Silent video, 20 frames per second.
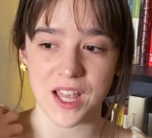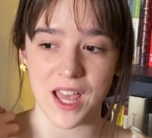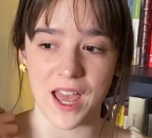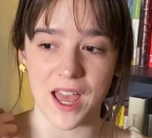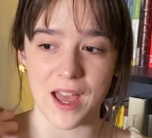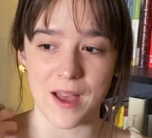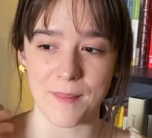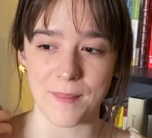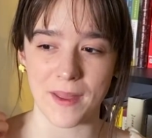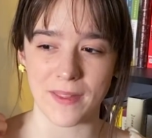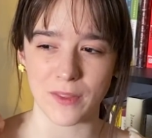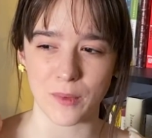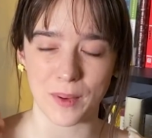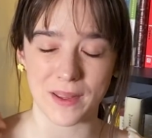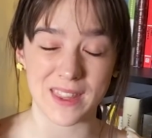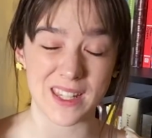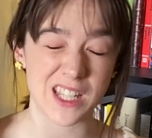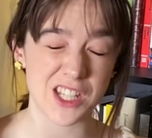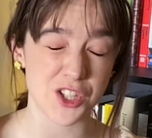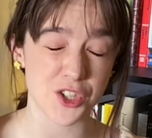and the way
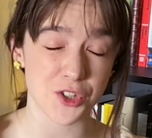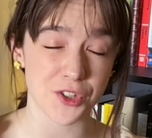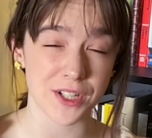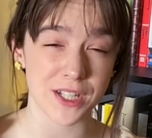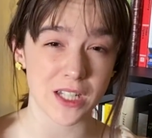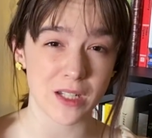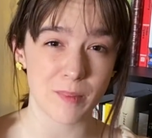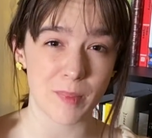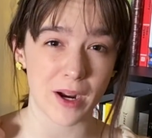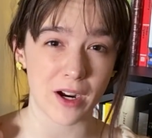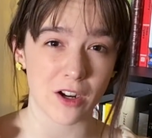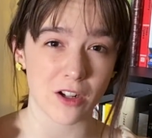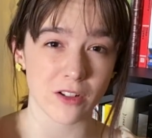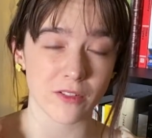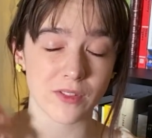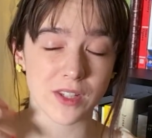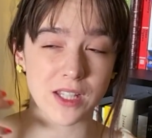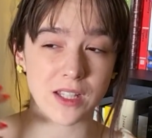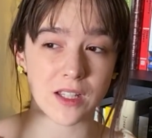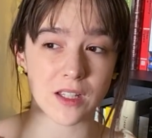that he's treated by all of
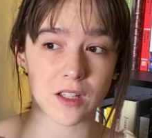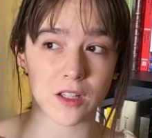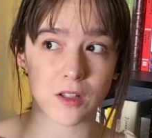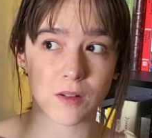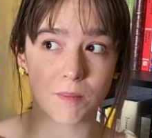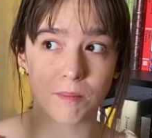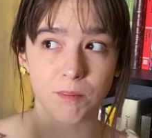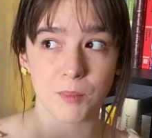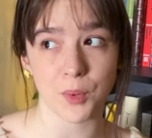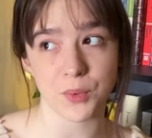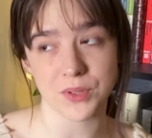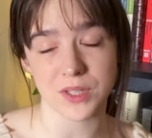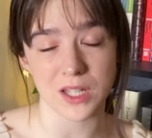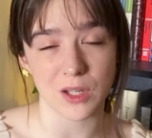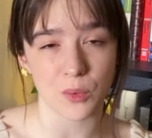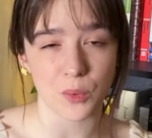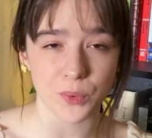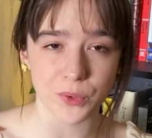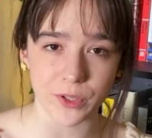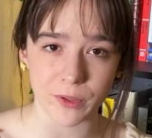the mostly
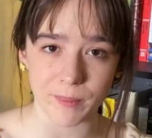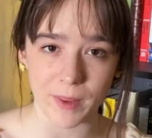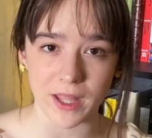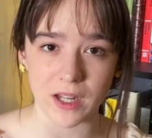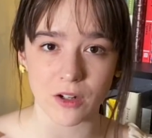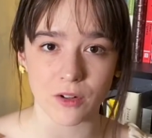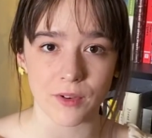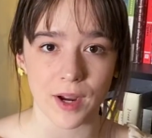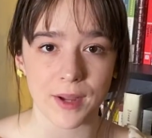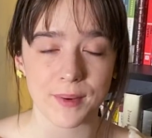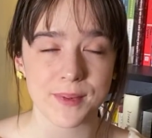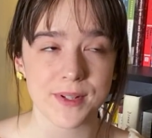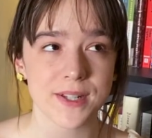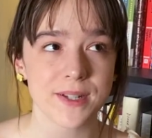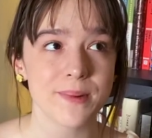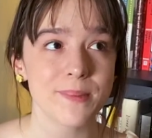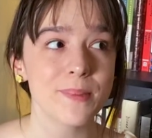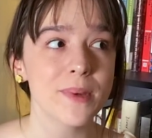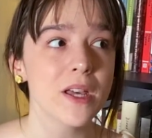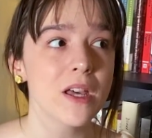older men around
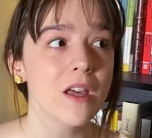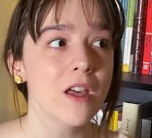him